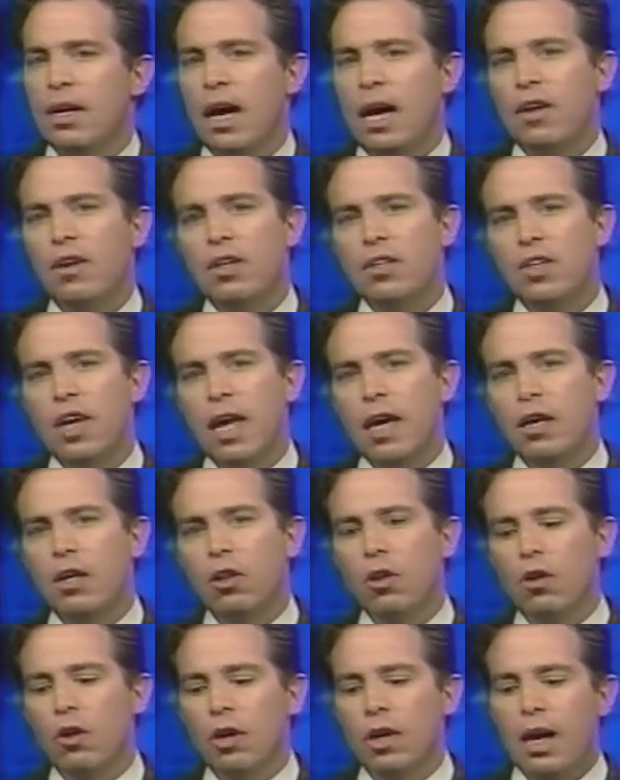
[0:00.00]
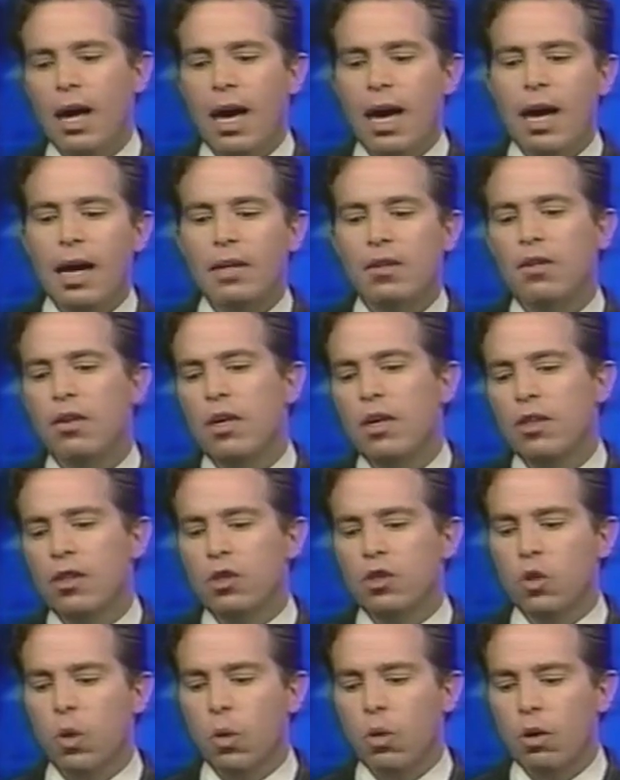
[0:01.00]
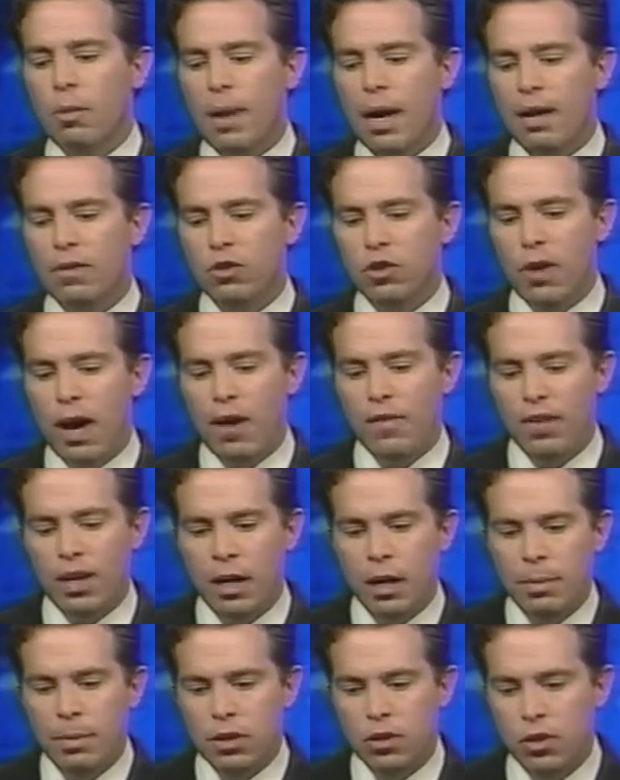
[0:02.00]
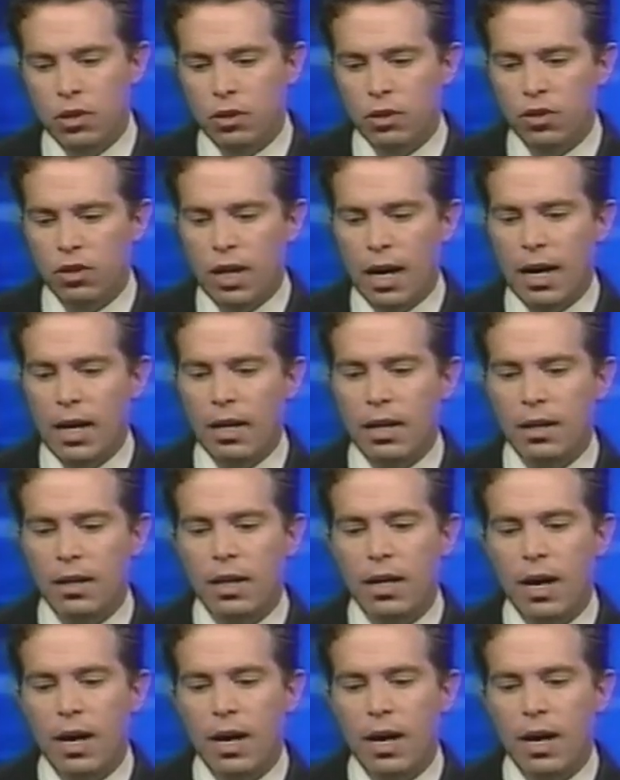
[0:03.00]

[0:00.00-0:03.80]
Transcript: And you can take a look at the total amount of traffic coming to your site.